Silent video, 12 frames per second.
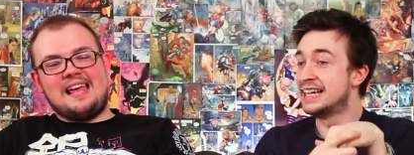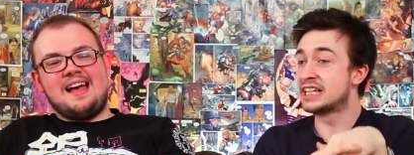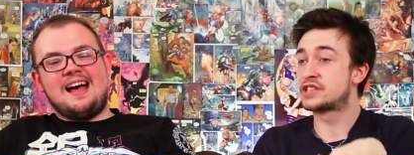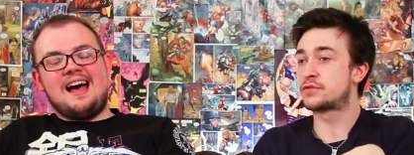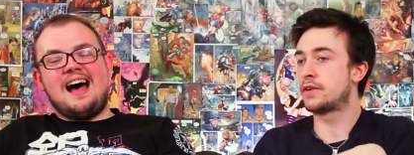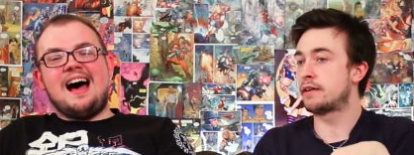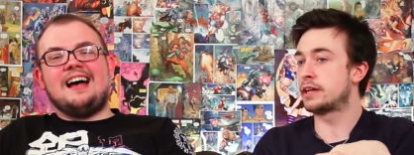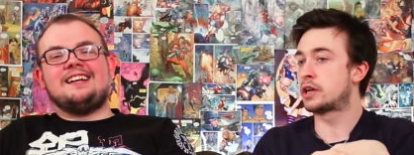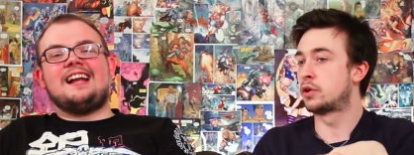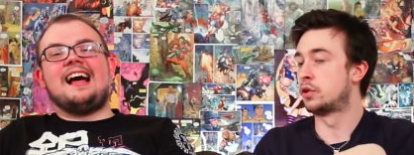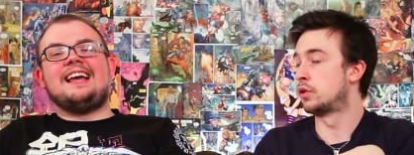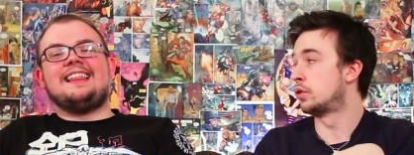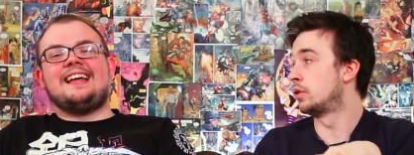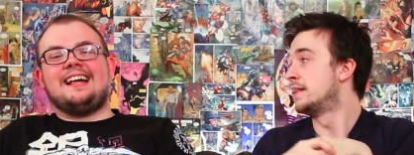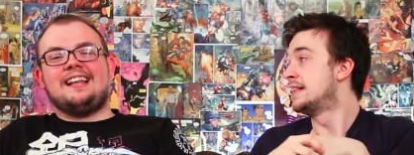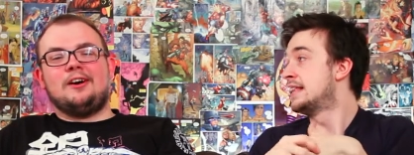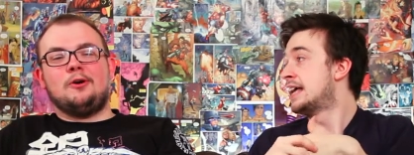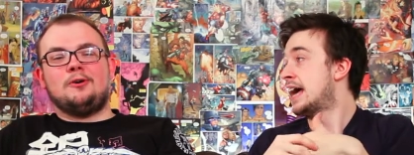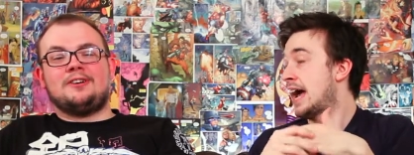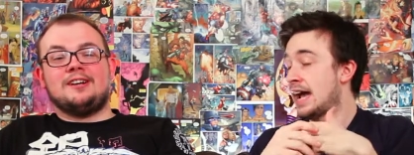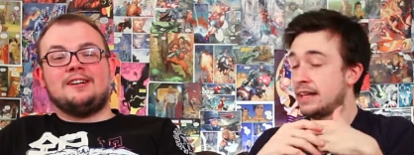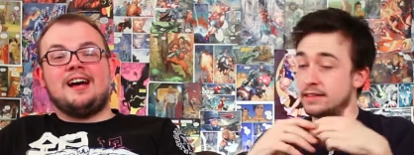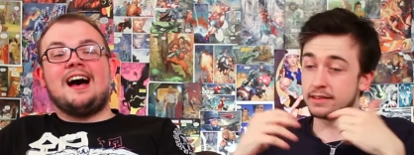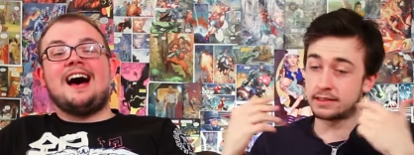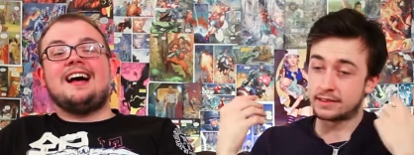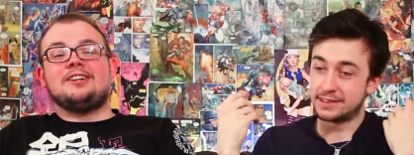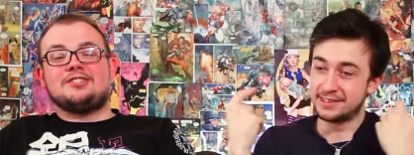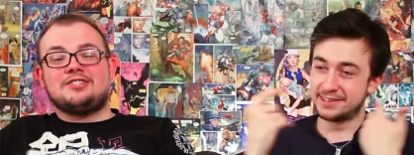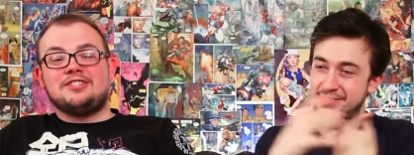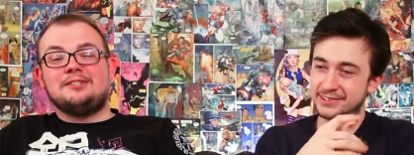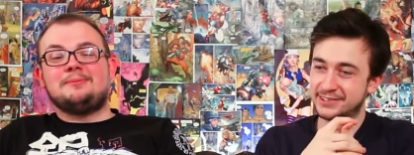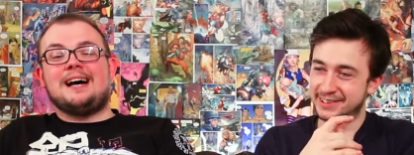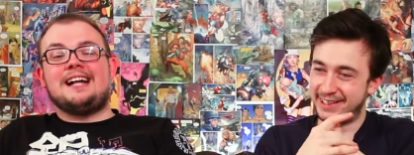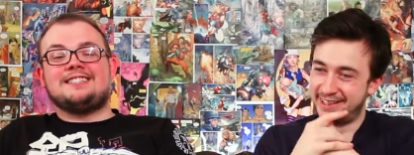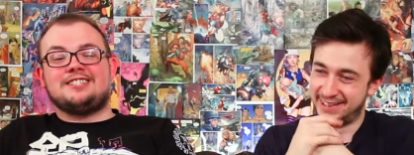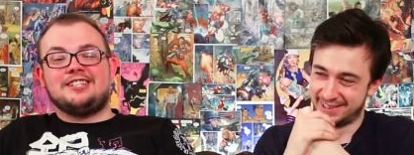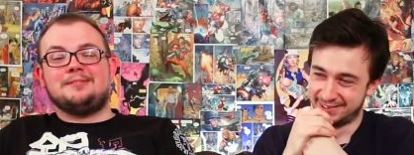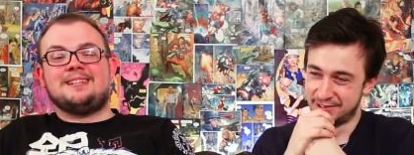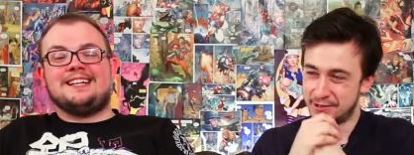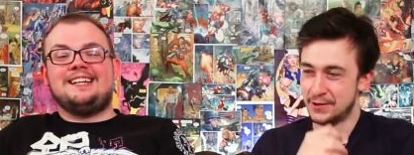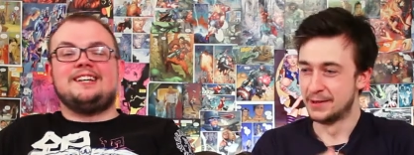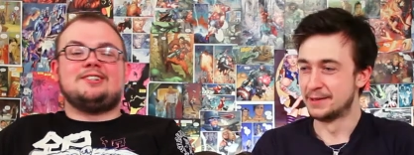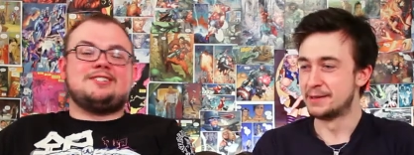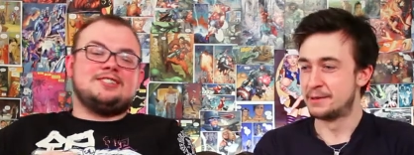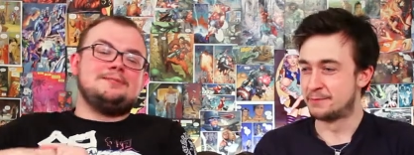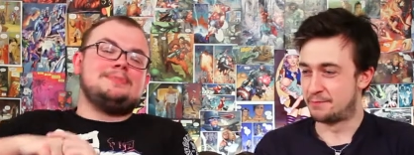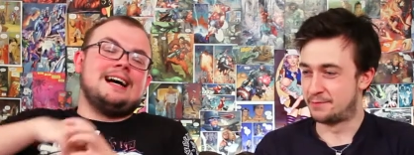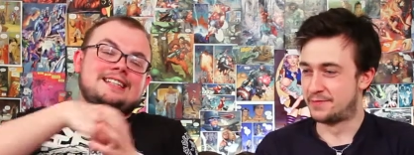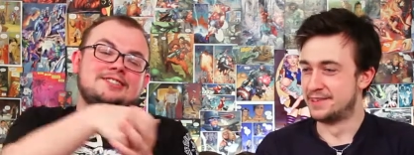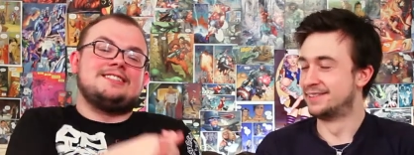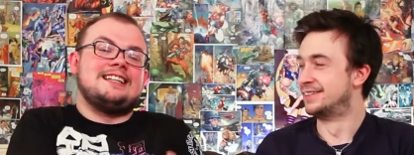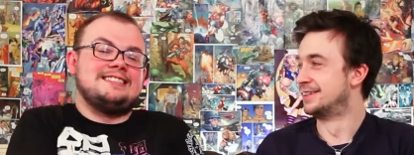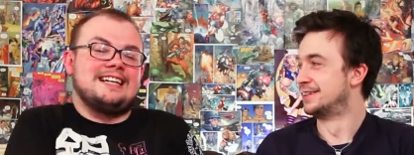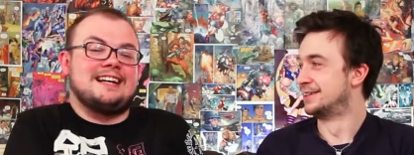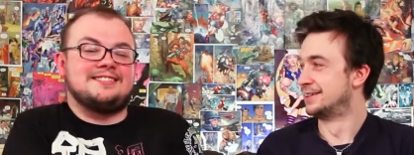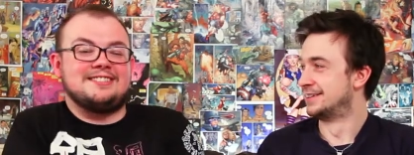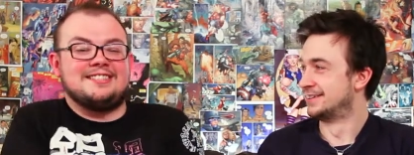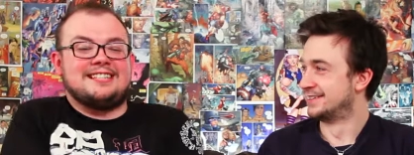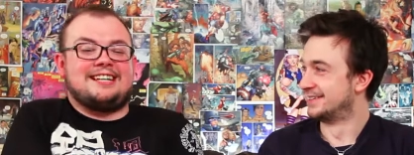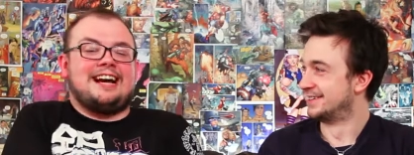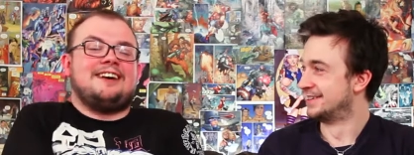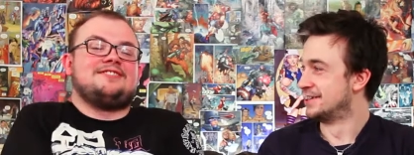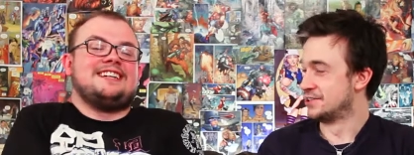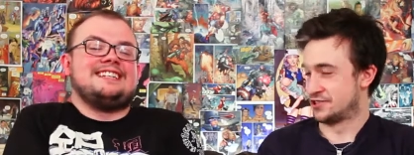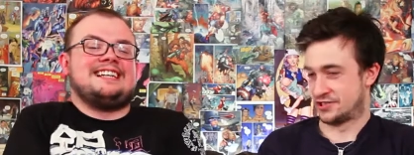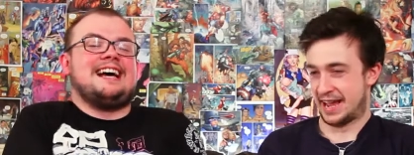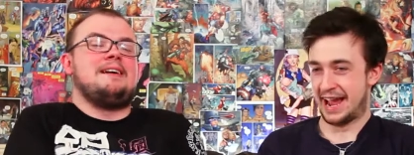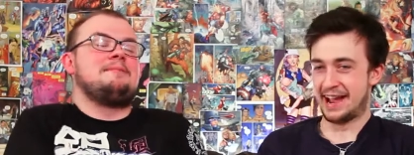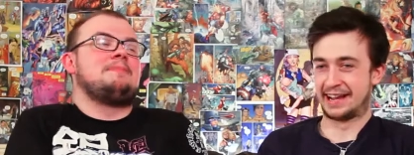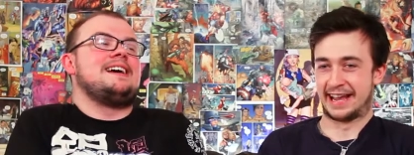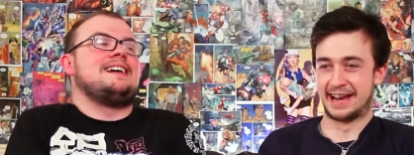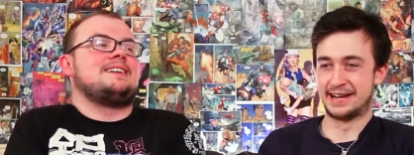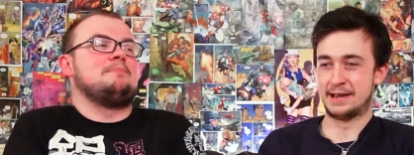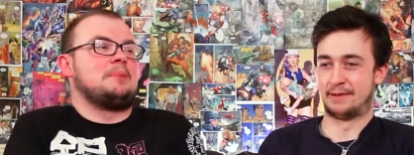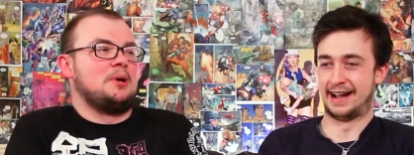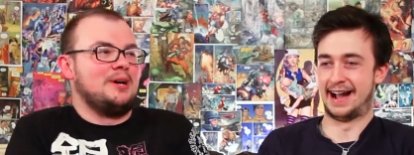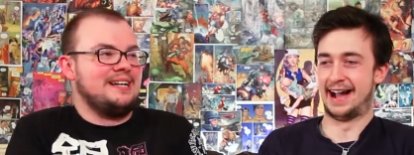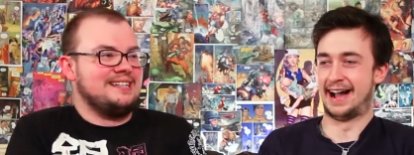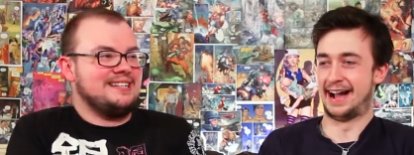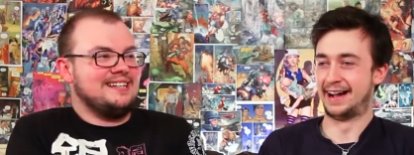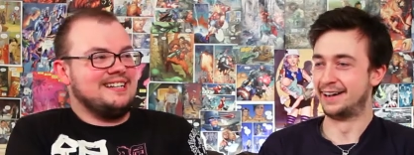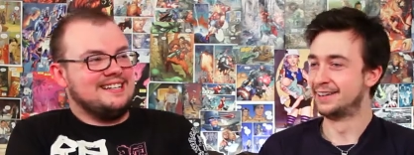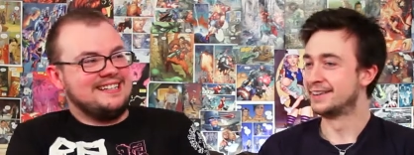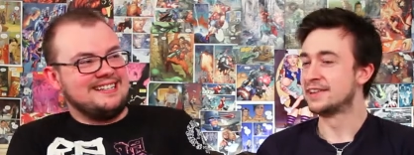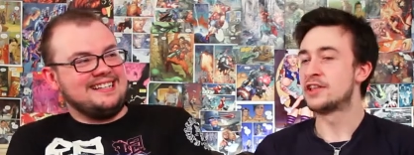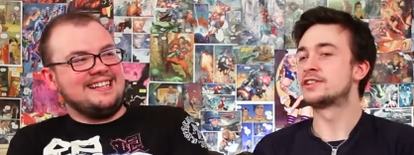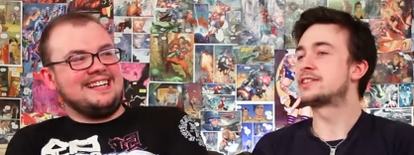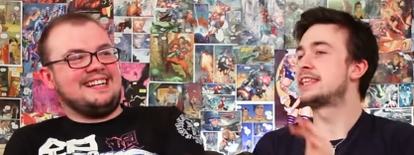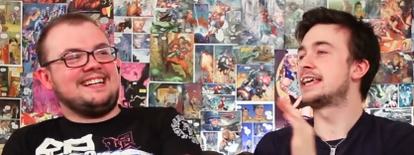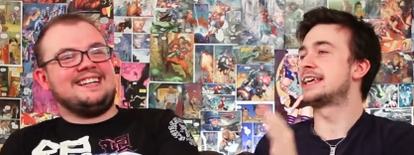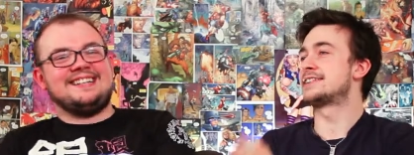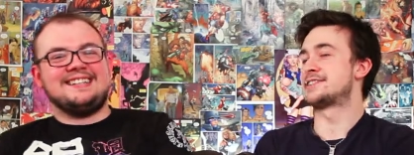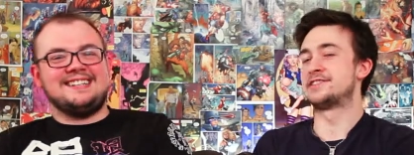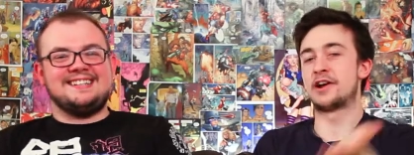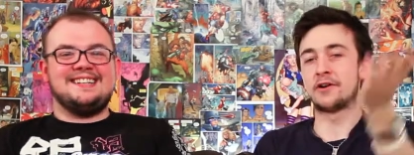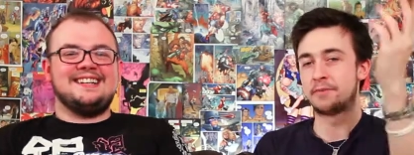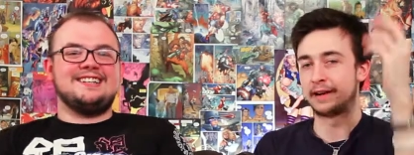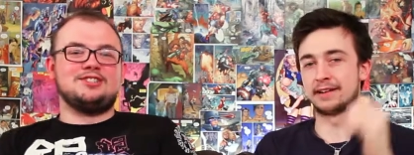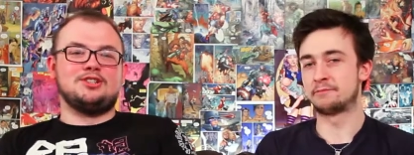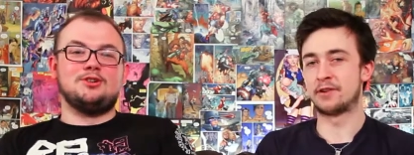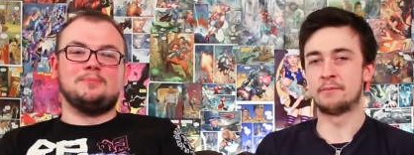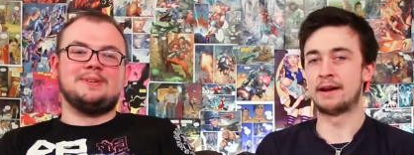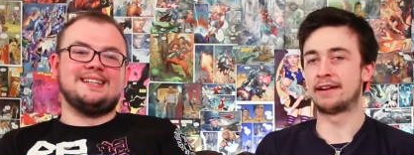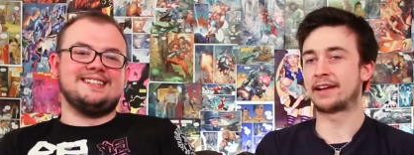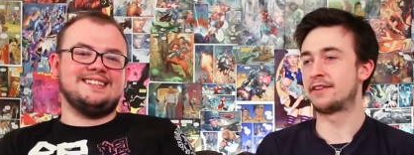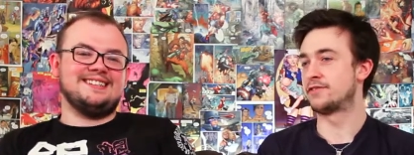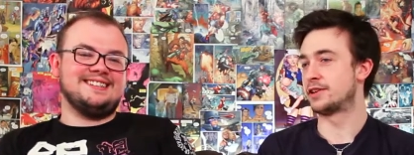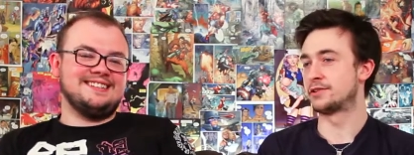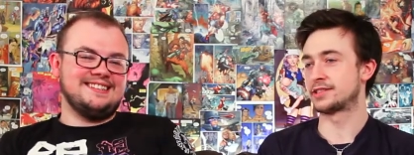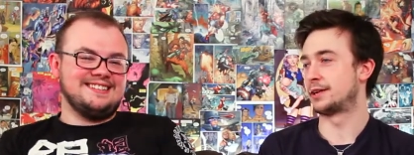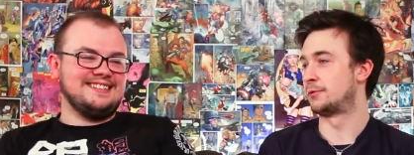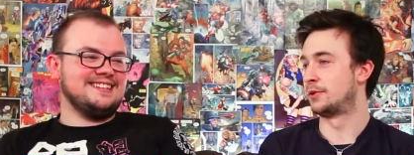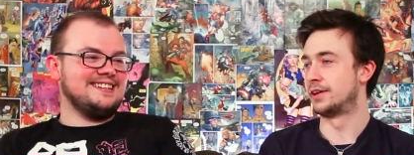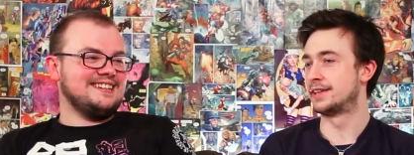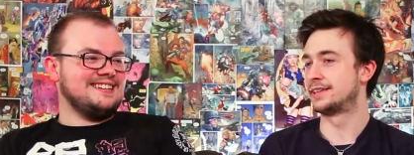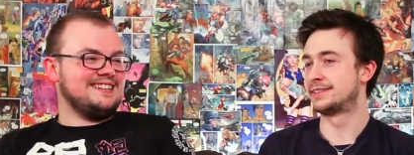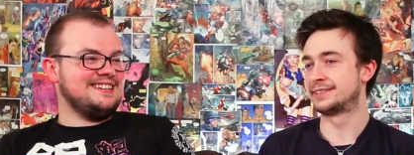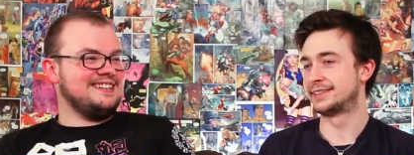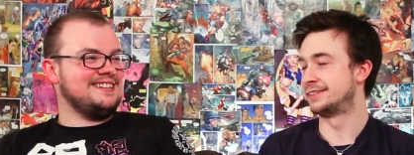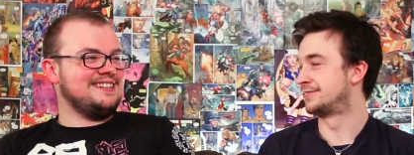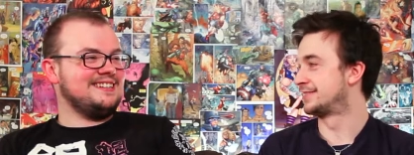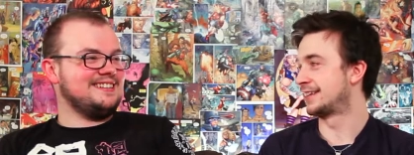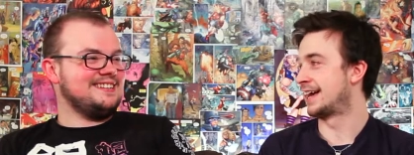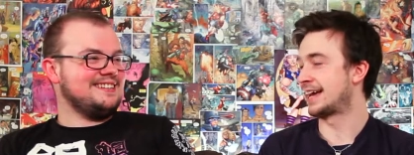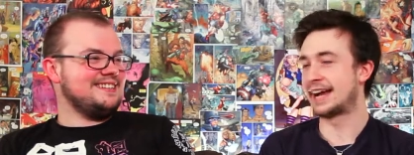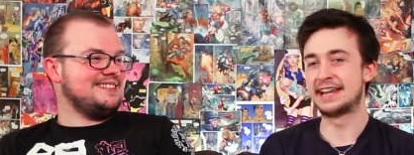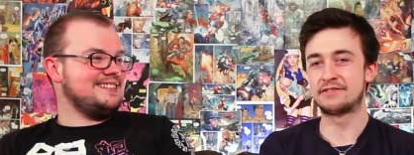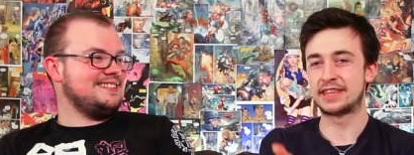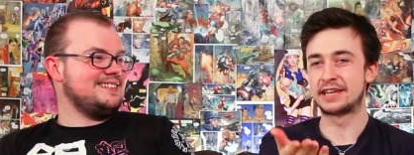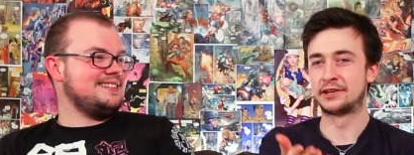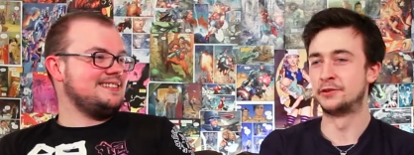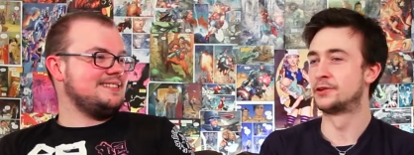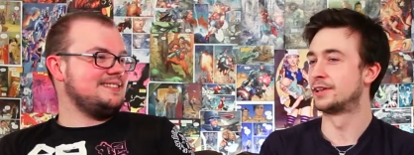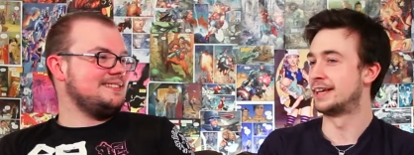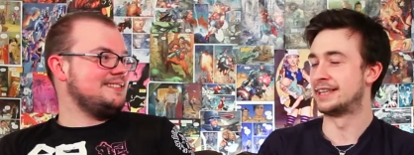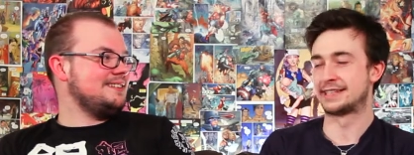Speaker 1: it's very. Ah, cool. there, Logan. And, ah, not too bad, Jubilee. Not too bad. Just head down to the cafe,
Speaker 2: get a bacon pie. the thing is, no American sure. American viewers like what if like, and if they Google it,